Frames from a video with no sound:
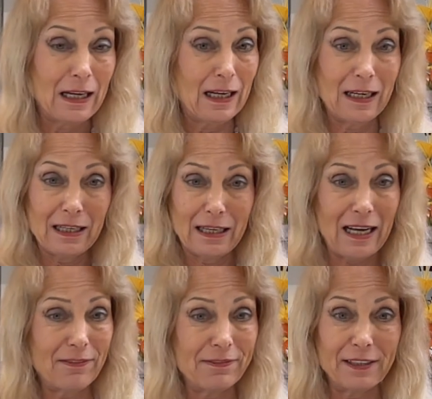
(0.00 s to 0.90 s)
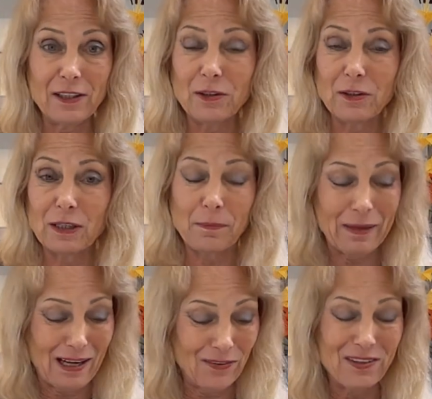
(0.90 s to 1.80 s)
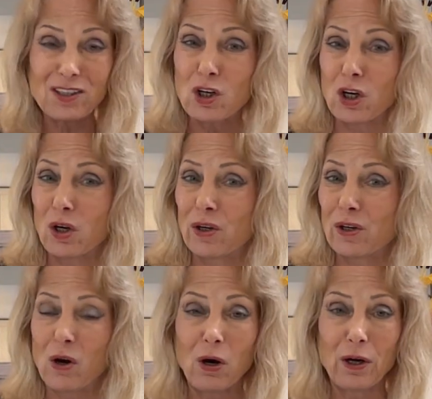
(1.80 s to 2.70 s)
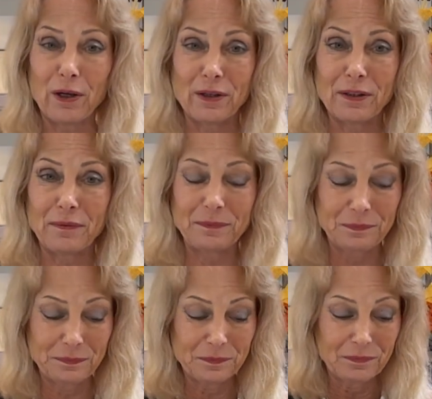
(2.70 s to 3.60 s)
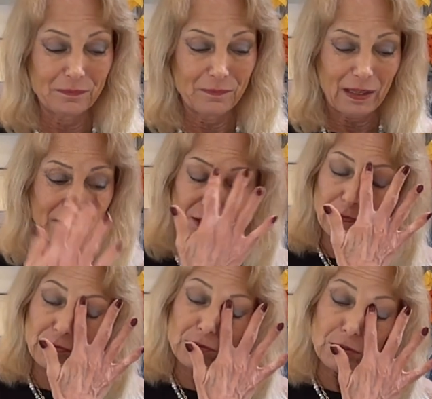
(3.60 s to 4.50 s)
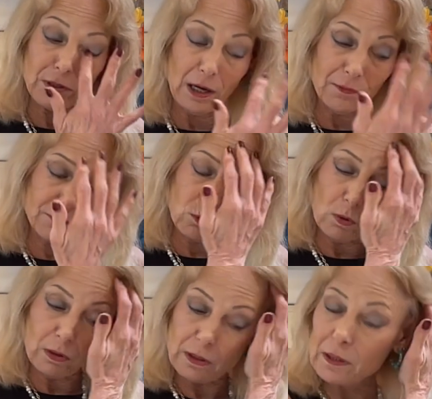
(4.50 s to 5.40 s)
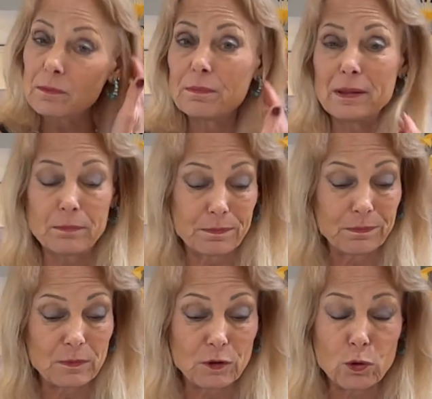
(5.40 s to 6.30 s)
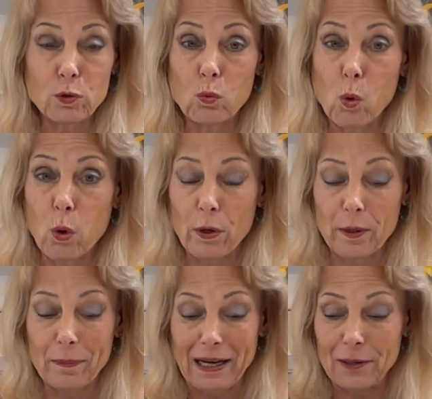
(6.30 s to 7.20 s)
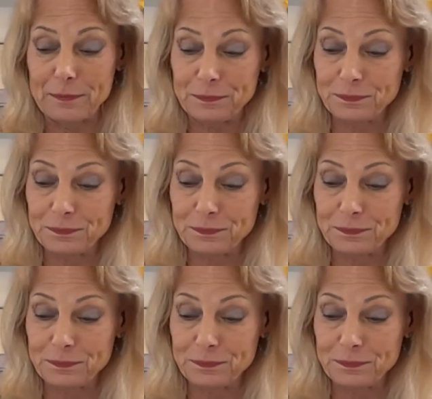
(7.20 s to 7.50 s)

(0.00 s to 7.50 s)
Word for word: Uh, I feel about this hurt heart that you've stood up for and been through the war about.